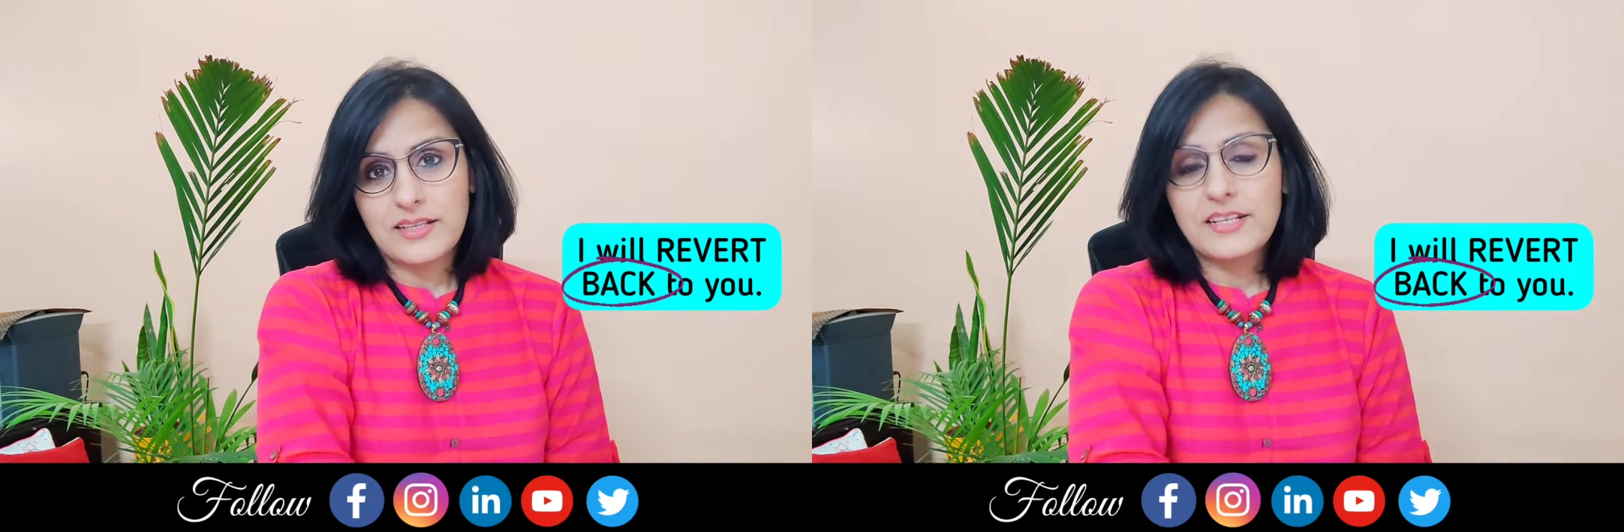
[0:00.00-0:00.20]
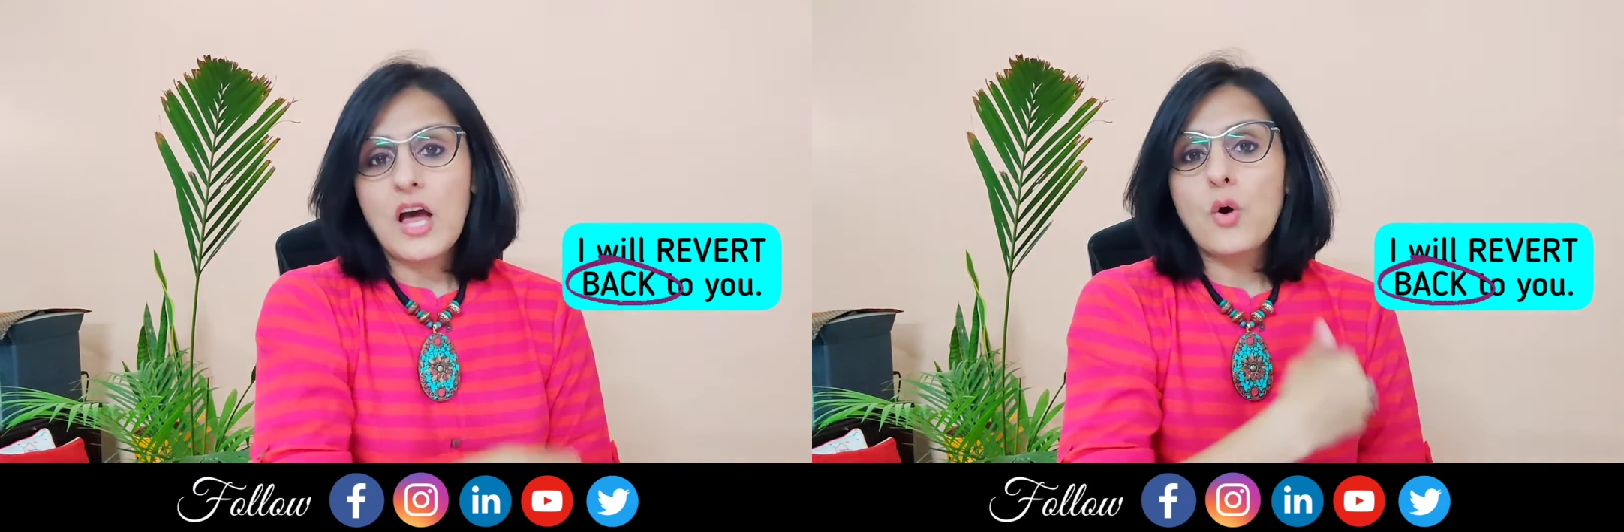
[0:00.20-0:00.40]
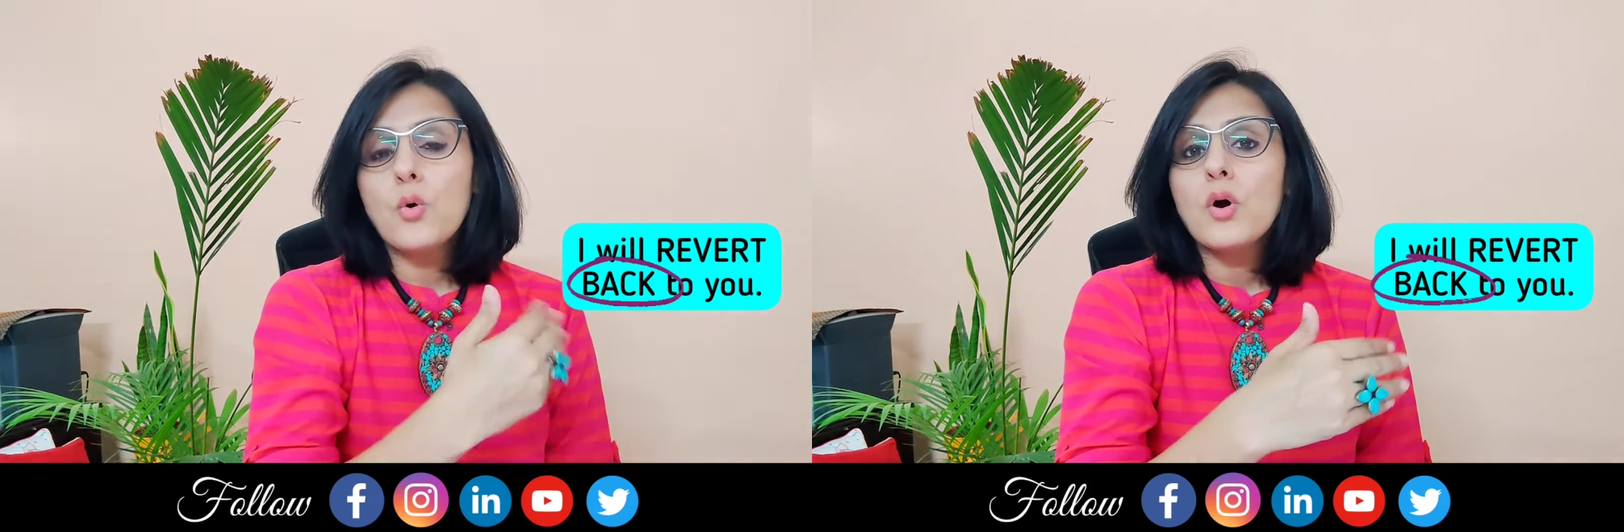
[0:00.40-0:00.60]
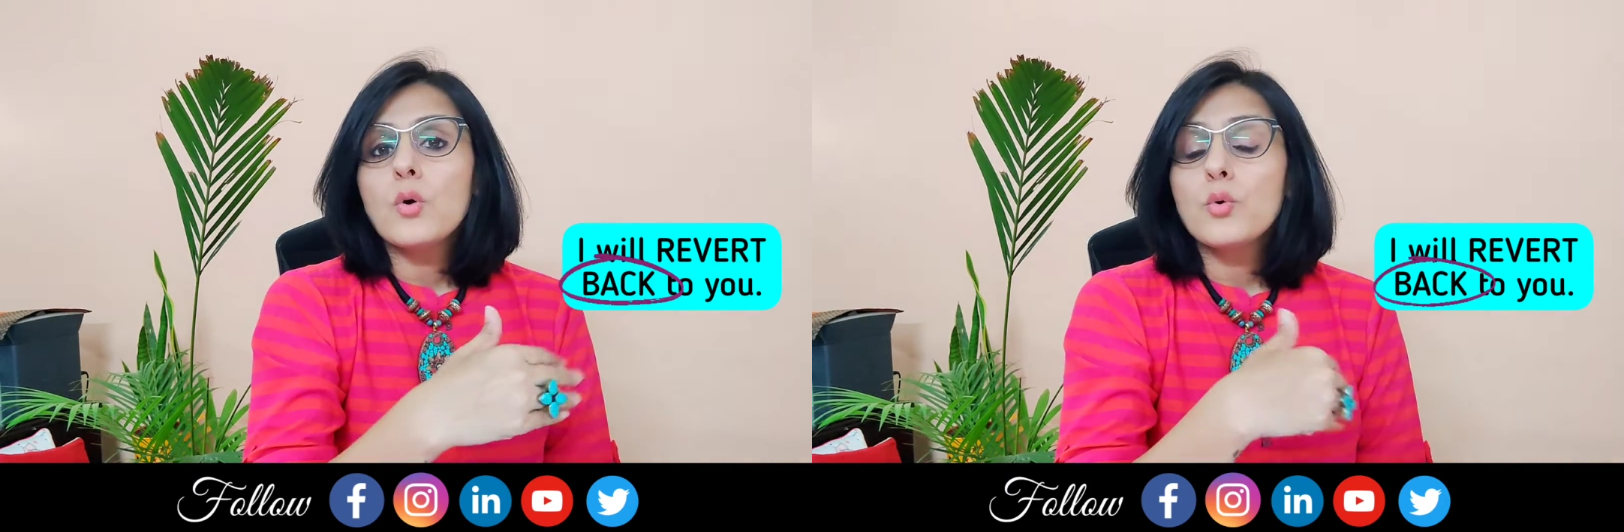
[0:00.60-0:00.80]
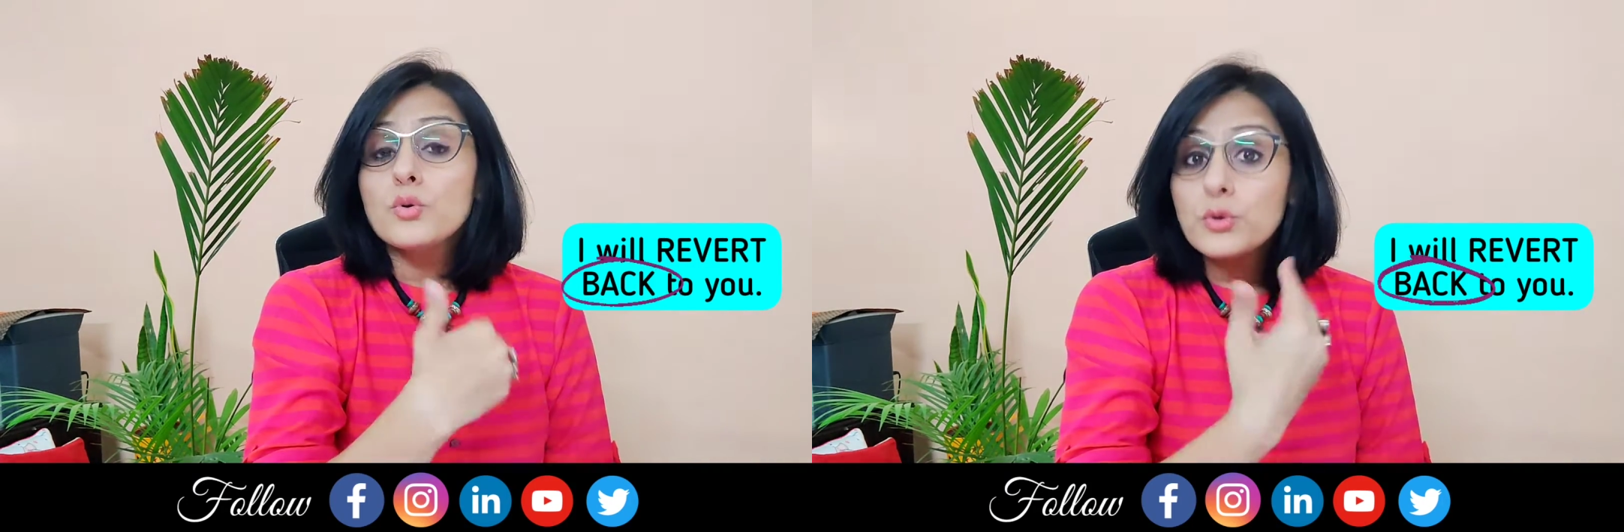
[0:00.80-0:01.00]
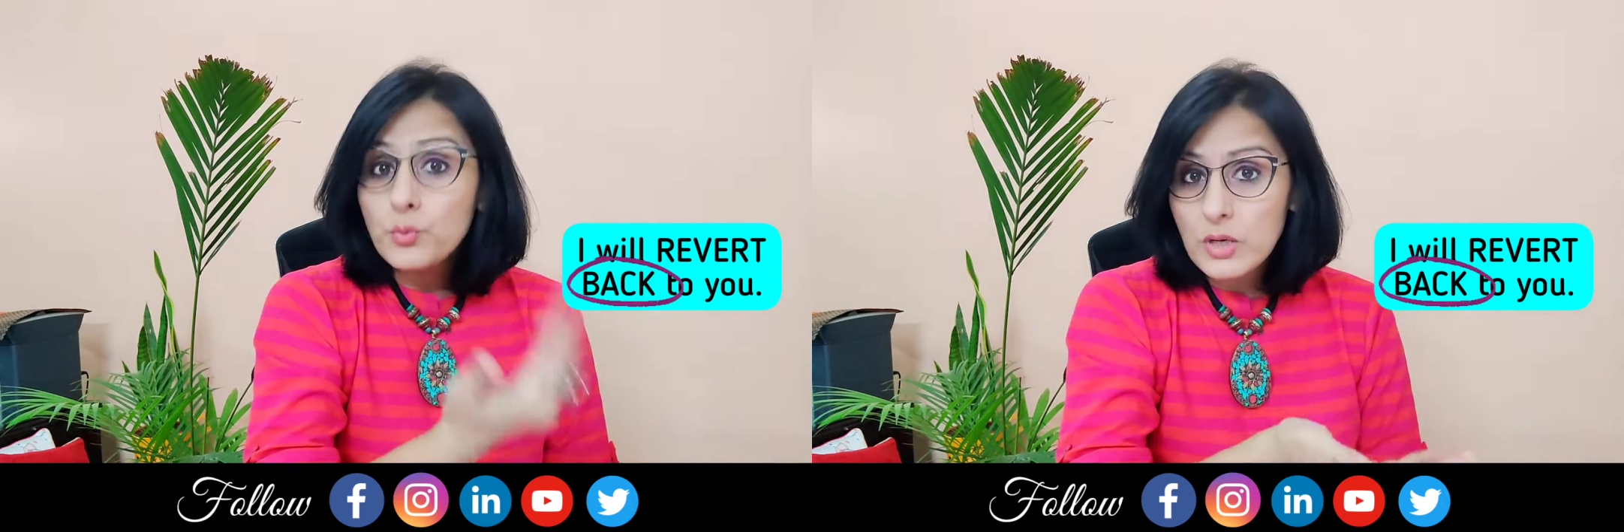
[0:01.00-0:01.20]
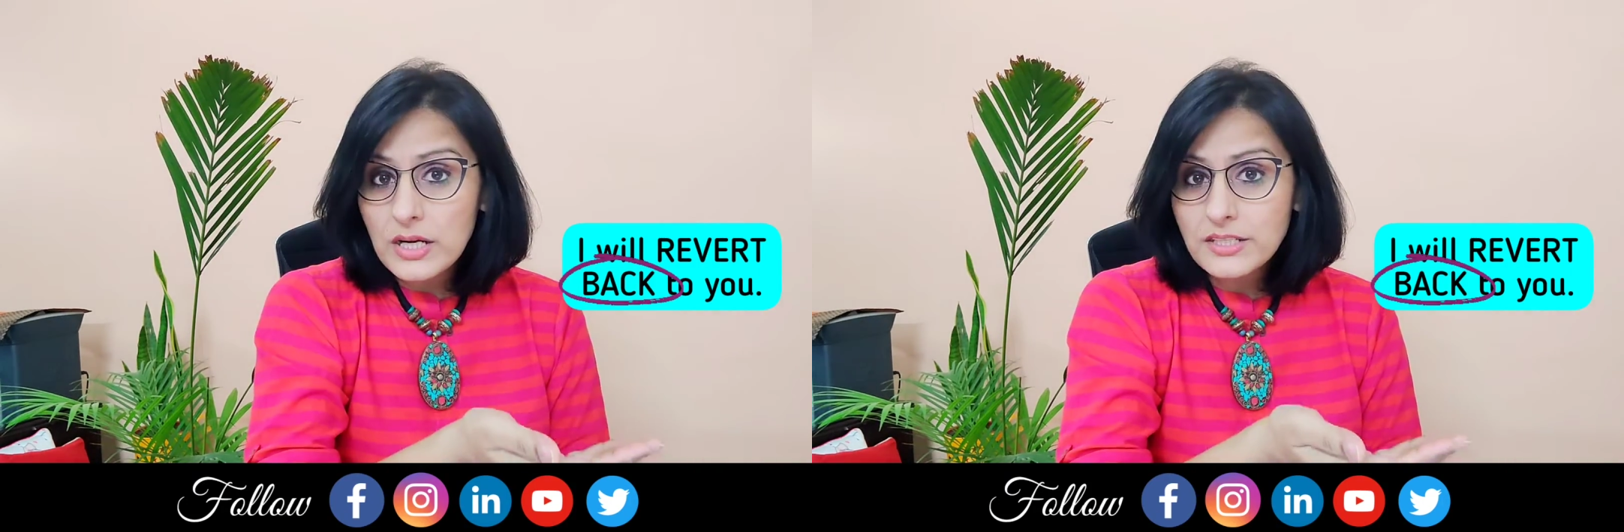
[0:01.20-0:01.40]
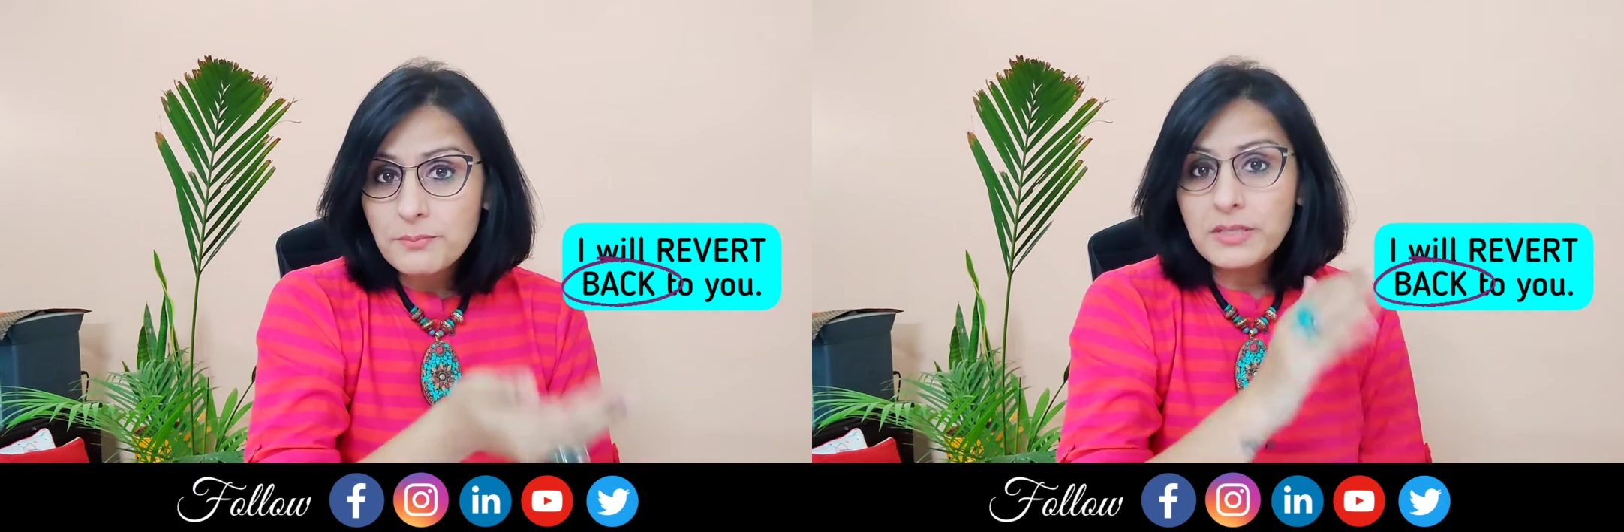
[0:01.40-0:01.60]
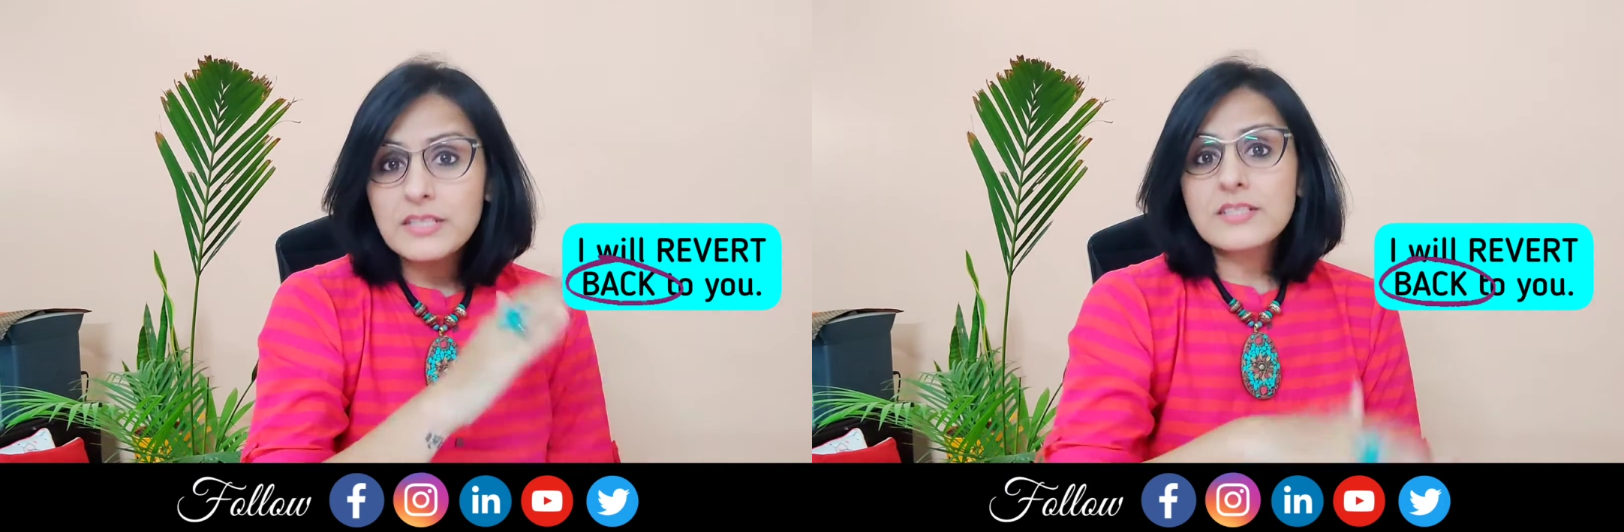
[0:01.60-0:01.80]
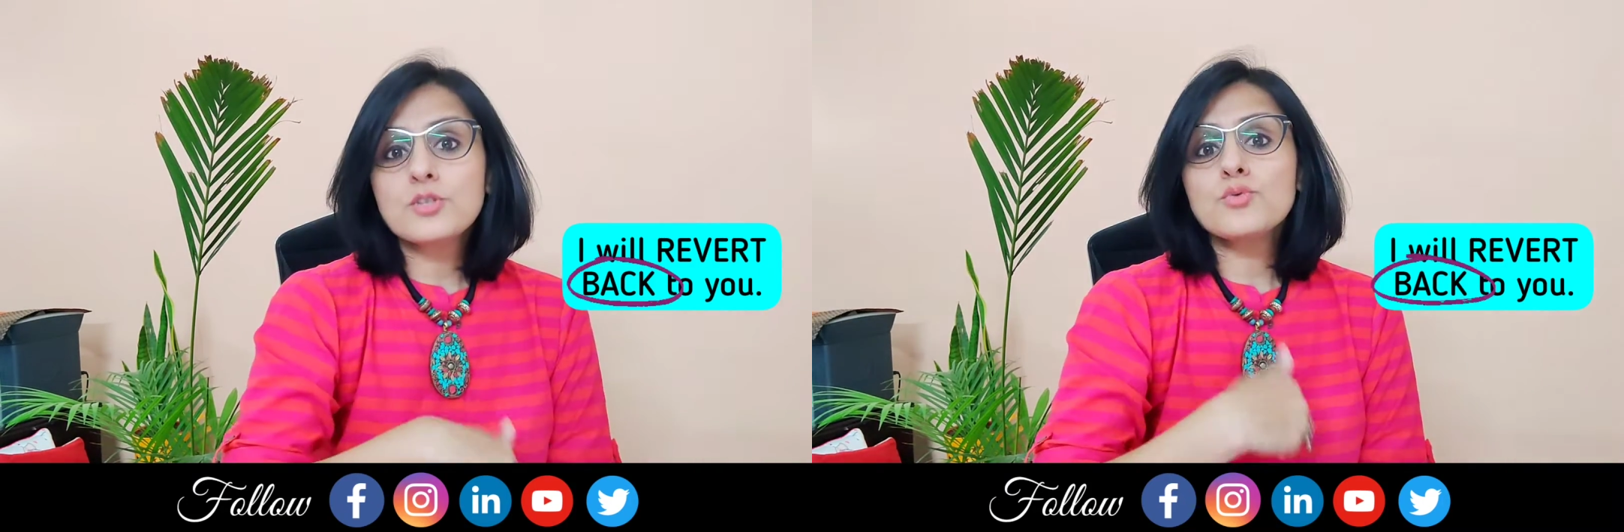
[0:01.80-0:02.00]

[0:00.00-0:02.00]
Now, revert means